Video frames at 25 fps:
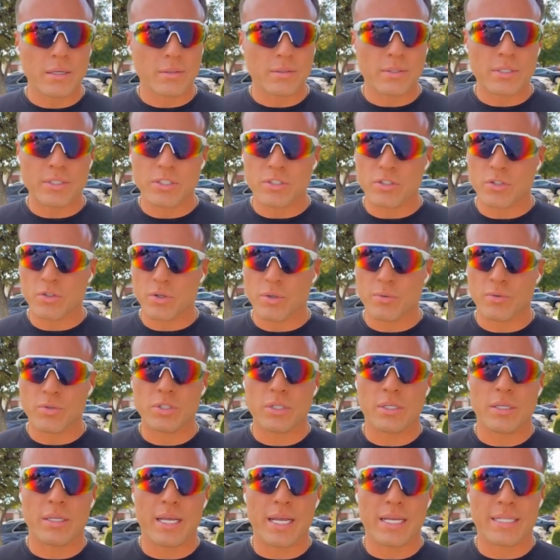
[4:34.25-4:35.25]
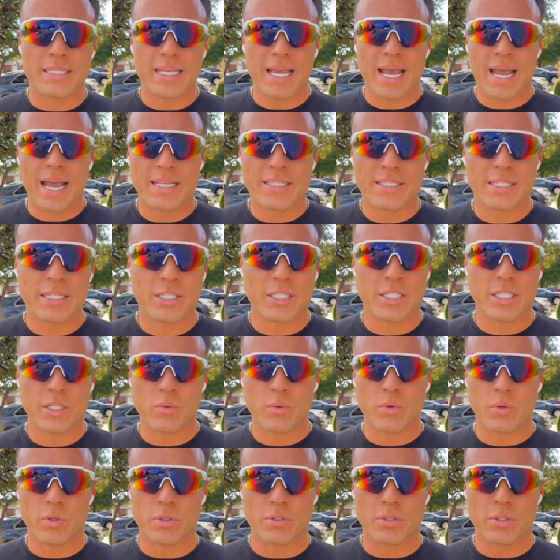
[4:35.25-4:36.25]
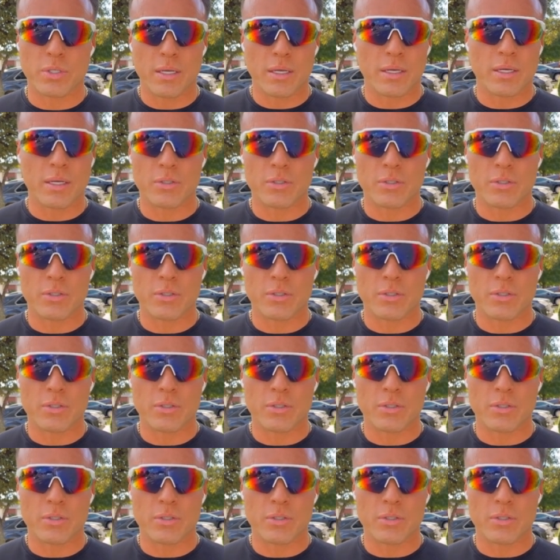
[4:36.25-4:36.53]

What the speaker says: the description, and tags and keywords.